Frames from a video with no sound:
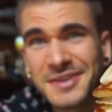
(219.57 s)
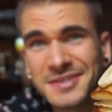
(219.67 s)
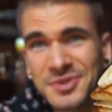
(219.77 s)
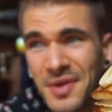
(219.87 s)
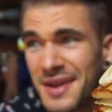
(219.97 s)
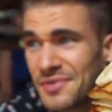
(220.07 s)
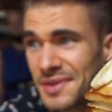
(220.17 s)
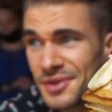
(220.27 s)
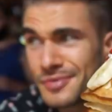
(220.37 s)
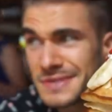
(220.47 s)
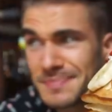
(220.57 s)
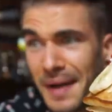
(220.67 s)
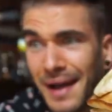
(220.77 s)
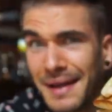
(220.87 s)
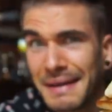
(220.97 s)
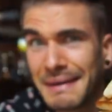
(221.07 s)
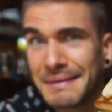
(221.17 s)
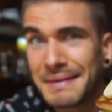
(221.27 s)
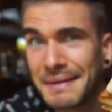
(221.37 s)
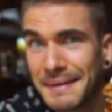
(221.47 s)
Looks great, really cool spot,
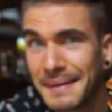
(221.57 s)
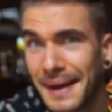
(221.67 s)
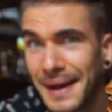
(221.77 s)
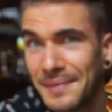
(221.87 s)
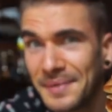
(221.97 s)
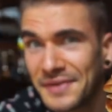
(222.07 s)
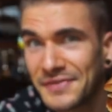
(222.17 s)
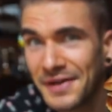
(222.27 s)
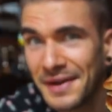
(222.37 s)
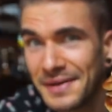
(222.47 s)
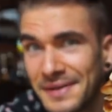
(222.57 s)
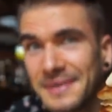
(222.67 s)
and uh, I'm excited.